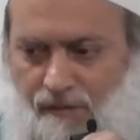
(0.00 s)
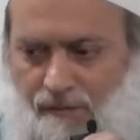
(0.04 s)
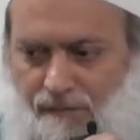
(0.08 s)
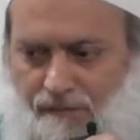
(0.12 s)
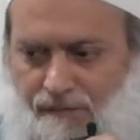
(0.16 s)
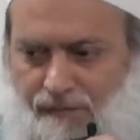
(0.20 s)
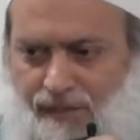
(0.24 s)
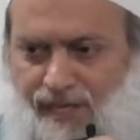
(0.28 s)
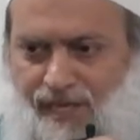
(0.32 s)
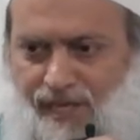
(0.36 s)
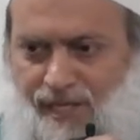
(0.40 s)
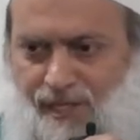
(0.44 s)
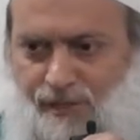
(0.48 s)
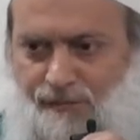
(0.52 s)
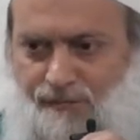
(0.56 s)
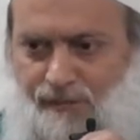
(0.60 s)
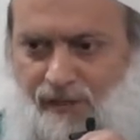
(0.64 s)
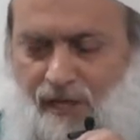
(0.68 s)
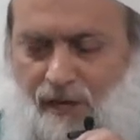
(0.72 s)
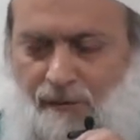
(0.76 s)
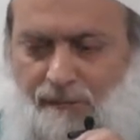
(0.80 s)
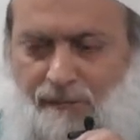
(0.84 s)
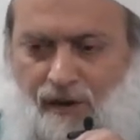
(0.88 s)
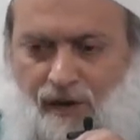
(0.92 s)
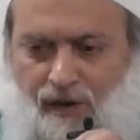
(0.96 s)
Peace
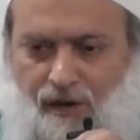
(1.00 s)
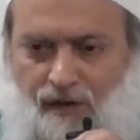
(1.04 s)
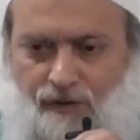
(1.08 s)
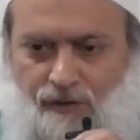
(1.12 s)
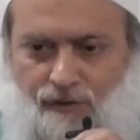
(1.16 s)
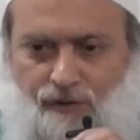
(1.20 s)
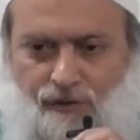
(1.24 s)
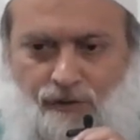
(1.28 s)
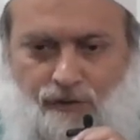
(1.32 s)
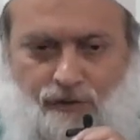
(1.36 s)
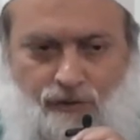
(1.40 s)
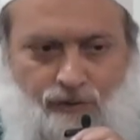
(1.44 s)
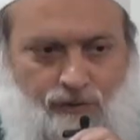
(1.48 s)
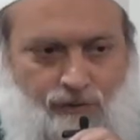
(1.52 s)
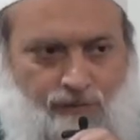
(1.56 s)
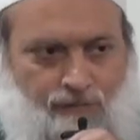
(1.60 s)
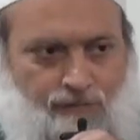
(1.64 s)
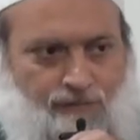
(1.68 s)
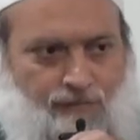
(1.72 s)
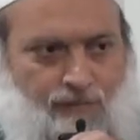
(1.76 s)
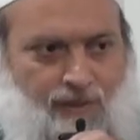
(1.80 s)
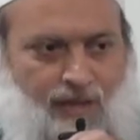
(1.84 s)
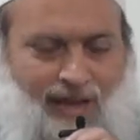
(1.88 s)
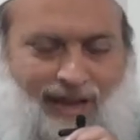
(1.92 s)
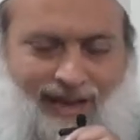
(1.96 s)
be upon you.
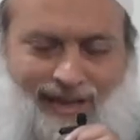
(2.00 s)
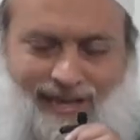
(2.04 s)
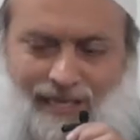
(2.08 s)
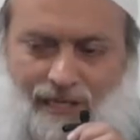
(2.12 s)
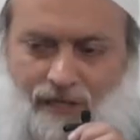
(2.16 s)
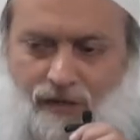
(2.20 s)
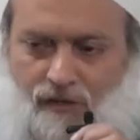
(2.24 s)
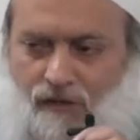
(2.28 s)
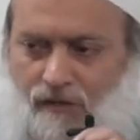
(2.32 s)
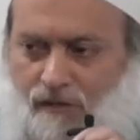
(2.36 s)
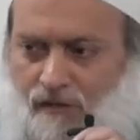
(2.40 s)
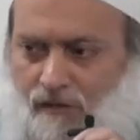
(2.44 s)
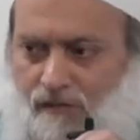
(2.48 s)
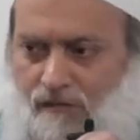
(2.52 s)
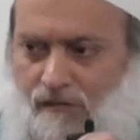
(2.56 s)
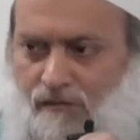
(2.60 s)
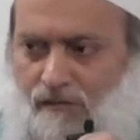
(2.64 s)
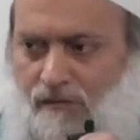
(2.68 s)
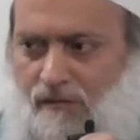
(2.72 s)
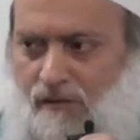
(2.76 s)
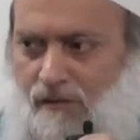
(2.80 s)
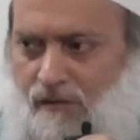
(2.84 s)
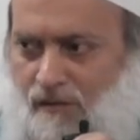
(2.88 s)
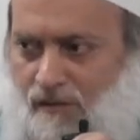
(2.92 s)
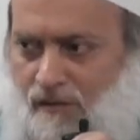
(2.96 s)
Ayyu,
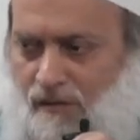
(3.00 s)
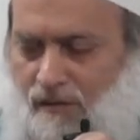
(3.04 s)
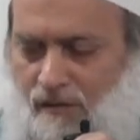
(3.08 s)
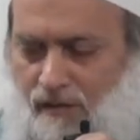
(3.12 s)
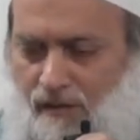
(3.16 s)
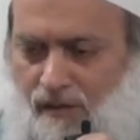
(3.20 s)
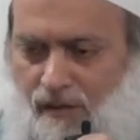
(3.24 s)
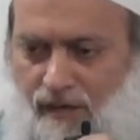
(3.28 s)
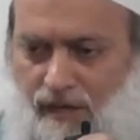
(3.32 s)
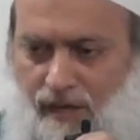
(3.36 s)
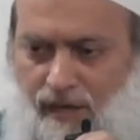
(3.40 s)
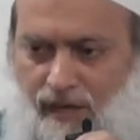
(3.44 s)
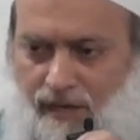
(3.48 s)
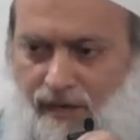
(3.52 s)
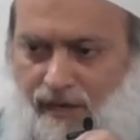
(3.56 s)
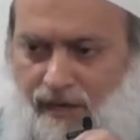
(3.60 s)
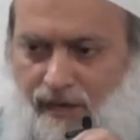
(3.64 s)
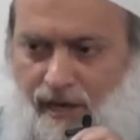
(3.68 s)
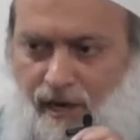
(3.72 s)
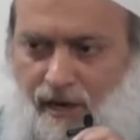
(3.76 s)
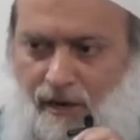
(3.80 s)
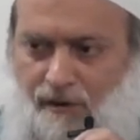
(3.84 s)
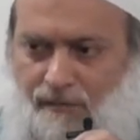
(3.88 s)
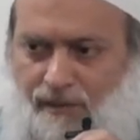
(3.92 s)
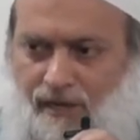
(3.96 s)
again in
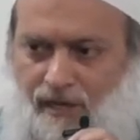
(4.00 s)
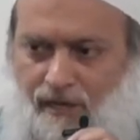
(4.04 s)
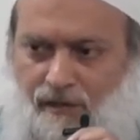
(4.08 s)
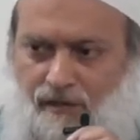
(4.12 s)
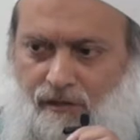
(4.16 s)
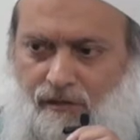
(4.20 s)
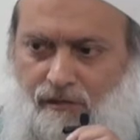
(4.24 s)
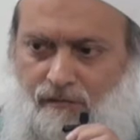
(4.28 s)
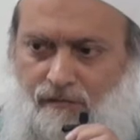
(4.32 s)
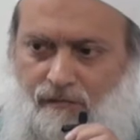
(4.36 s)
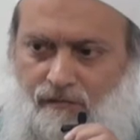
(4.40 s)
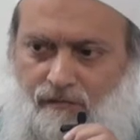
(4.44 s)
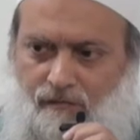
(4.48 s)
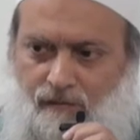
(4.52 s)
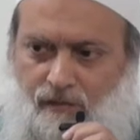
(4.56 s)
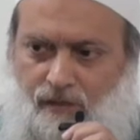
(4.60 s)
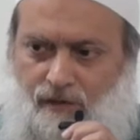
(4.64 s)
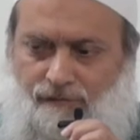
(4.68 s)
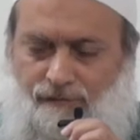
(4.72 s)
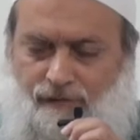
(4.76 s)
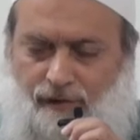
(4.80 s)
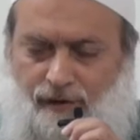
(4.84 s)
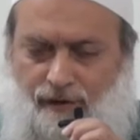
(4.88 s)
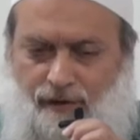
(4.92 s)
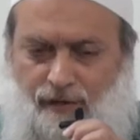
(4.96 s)
Arabic, there
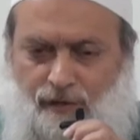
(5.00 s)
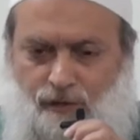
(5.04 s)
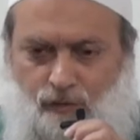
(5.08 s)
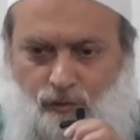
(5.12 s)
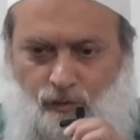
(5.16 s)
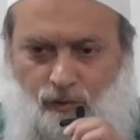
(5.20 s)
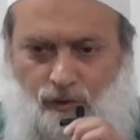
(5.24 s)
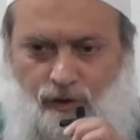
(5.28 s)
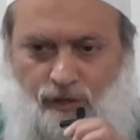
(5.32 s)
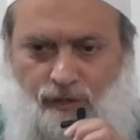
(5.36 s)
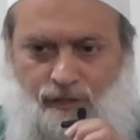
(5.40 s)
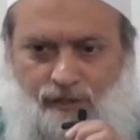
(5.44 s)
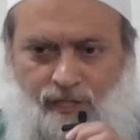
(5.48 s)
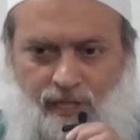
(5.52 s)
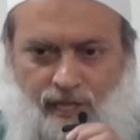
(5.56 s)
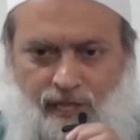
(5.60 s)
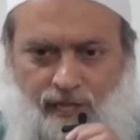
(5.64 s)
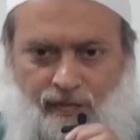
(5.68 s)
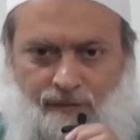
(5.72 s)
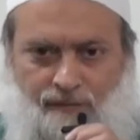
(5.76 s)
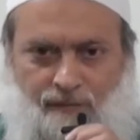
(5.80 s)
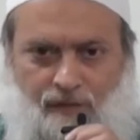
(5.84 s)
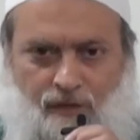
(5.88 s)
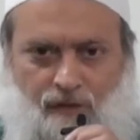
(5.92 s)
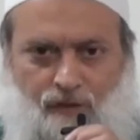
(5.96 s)
are various words that
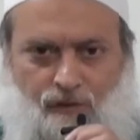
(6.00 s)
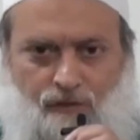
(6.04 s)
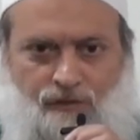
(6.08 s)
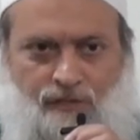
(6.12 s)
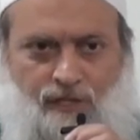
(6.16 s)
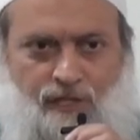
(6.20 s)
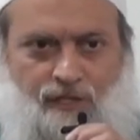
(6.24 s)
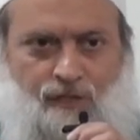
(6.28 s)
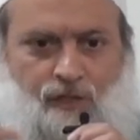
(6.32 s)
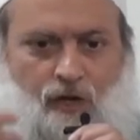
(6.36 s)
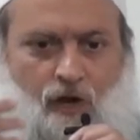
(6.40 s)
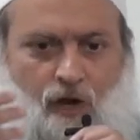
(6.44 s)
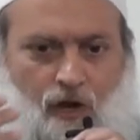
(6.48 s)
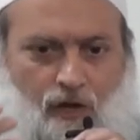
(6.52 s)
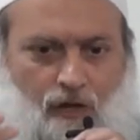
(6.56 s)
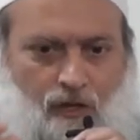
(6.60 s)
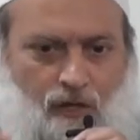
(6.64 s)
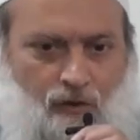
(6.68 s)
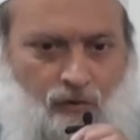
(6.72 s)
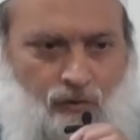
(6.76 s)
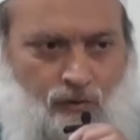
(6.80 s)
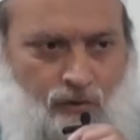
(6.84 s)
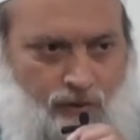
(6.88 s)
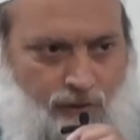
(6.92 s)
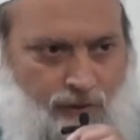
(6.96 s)
can be used as
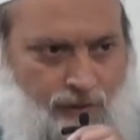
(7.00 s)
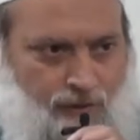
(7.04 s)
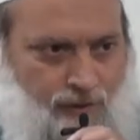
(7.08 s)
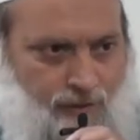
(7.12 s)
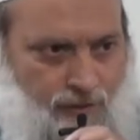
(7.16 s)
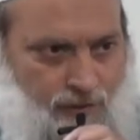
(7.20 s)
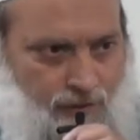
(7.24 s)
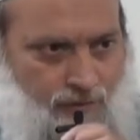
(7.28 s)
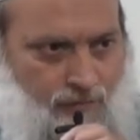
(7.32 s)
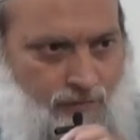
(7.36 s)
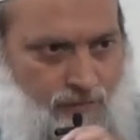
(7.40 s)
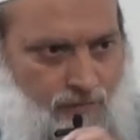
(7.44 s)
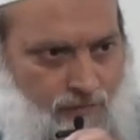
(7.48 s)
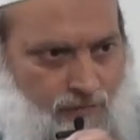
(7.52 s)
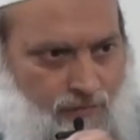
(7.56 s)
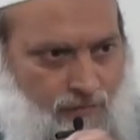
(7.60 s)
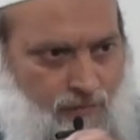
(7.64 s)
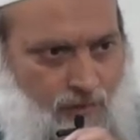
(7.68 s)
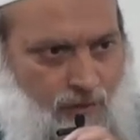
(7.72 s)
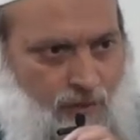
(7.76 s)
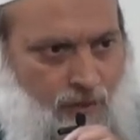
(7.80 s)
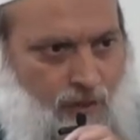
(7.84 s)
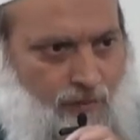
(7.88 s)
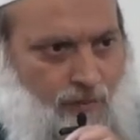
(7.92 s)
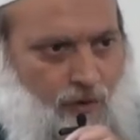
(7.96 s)
calling words.
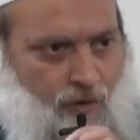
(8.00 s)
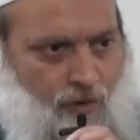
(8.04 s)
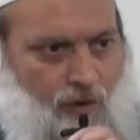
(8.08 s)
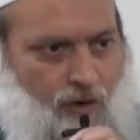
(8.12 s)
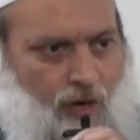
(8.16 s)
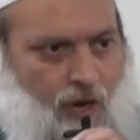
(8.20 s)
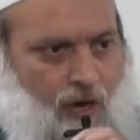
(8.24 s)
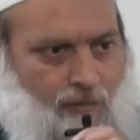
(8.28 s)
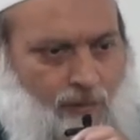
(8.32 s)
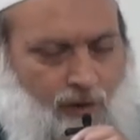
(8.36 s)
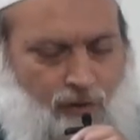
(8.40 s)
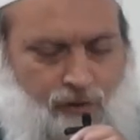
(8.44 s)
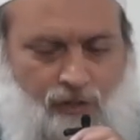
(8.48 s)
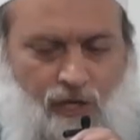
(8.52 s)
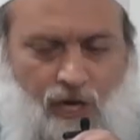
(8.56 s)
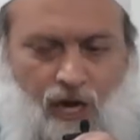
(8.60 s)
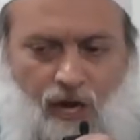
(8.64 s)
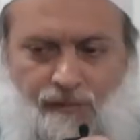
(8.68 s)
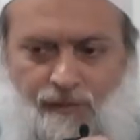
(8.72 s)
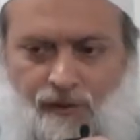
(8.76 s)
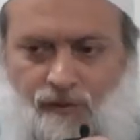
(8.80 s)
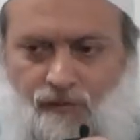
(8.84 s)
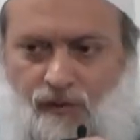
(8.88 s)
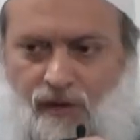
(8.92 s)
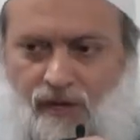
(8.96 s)
The most
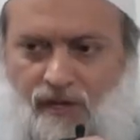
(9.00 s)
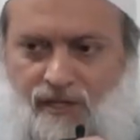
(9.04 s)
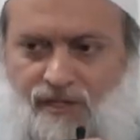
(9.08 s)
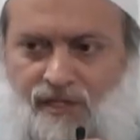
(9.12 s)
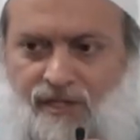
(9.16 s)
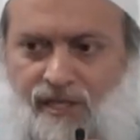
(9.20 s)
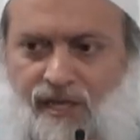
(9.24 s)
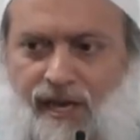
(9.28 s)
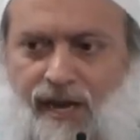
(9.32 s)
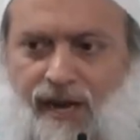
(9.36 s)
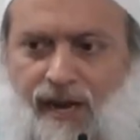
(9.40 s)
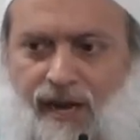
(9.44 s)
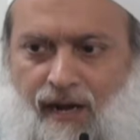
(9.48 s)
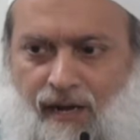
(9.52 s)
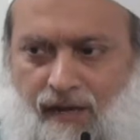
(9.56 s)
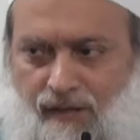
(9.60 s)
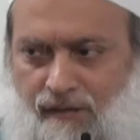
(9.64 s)
common one is Ya.